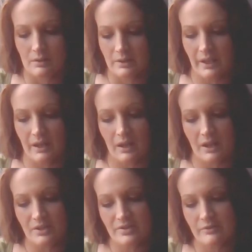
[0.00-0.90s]
yeah,
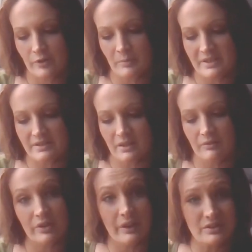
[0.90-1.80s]
I use it for my son
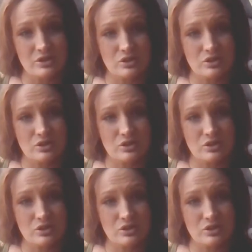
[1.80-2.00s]
if he has